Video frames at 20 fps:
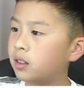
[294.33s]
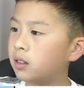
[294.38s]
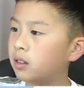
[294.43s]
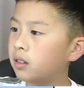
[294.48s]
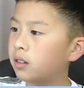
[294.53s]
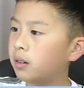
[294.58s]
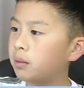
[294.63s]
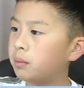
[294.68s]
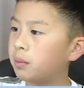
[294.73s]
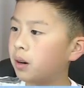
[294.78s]

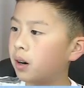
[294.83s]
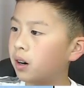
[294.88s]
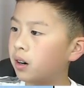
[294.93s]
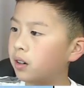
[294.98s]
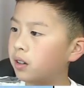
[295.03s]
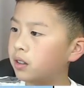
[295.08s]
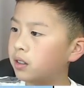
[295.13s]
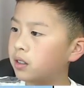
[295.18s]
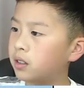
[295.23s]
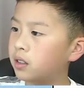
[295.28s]
this
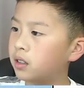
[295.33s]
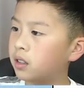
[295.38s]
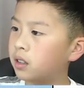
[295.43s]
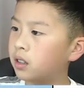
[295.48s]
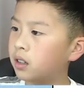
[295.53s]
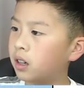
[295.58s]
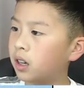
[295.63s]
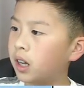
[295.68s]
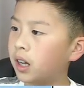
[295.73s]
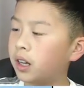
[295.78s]

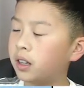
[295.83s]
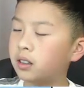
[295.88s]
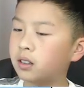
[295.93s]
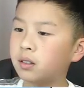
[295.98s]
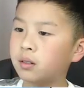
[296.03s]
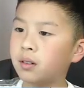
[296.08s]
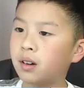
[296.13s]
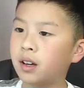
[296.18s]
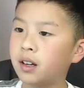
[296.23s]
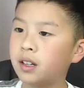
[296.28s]
part
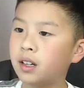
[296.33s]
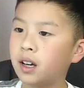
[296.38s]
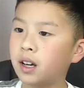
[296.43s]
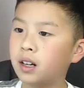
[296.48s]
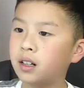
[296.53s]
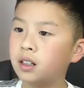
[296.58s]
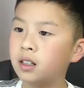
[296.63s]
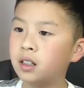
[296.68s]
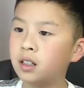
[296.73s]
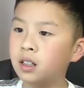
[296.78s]
as
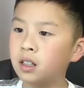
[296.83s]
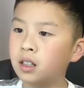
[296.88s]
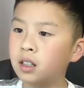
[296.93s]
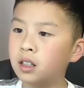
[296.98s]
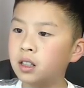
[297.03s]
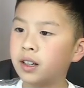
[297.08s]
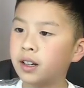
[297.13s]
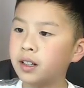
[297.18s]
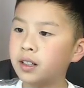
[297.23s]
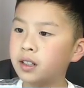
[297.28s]
my dad
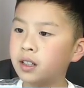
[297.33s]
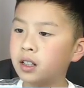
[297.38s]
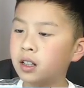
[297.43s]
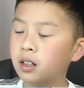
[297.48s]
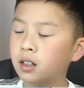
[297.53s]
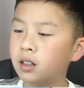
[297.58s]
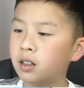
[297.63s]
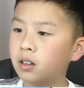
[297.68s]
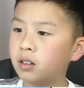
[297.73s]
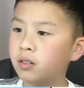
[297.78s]
coded
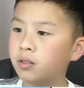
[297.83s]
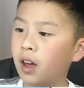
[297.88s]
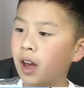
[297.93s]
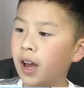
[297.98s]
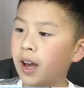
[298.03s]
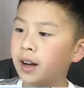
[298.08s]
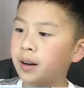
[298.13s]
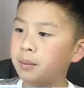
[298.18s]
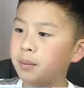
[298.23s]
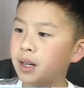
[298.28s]
it
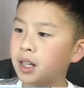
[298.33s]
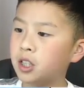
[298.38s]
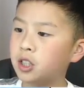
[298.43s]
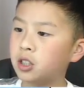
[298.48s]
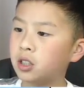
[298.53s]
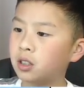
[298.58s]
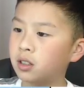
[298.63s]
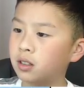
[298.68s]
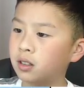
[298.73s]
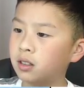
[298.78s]
for the
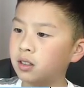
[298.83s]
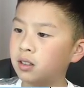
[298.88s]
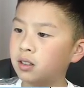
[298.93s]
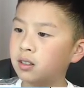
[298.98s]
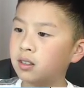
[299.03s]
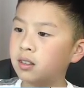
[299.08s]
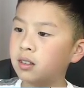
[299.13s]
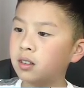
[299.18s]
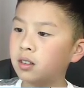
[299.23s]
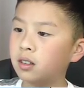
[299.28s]

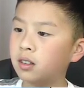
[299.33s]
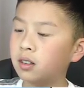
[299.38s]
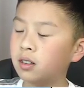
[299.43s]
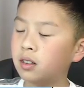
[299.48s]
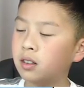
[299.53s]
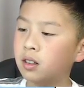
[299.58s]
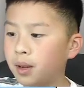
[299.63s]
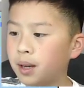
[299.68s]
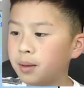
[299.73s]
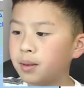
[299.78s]
animations,
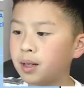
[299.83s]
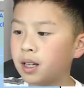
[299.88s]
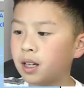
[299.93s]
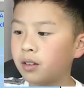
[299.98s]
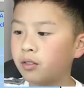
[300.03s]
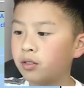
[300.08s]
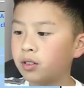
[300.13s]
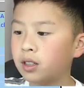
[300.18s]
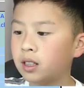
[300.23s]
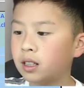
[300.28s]
and
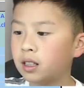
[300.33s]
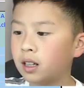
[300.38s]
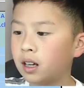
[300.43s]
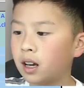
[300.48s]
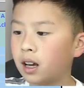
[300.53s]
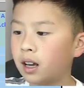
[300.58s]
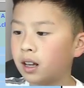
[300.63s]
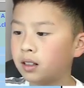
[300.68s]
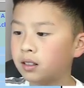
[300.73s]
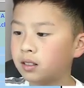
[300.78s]
maybe if
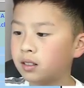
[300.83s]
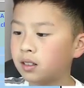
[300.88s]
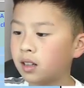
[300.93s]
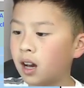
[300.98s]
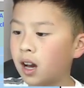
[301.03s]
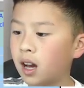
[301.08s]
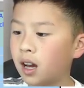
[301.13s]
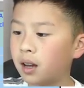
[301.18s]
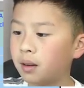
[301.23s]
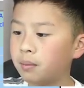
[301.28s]
he
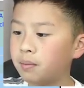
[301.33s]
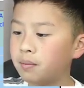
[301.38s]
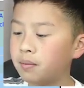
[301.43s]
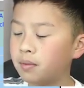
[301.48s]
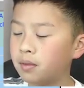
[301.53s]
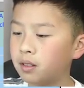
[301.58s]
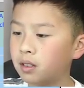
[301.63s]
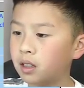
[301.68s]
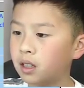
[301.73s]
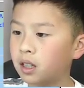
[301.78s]
has
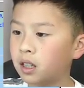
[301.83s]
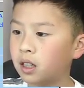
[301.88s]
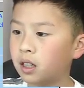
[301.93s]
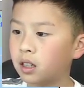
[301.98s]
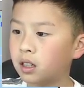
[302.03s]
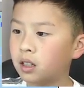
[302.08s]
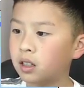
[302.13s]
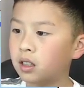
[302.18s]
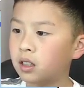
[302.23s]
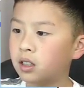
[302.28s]
time,
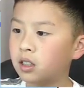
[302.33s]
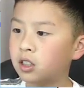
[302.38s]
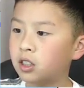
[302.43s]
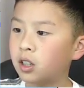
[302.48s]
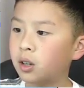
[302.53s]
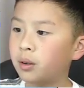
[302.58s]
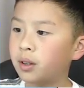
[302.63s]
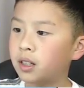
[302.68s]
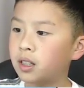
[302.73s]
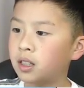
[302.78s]
he
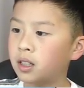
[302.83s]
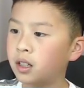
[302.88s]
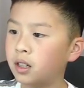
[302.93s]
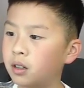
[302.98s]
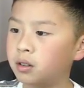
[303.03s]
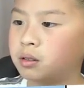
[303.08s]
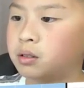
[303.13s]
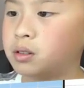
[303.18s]
could show it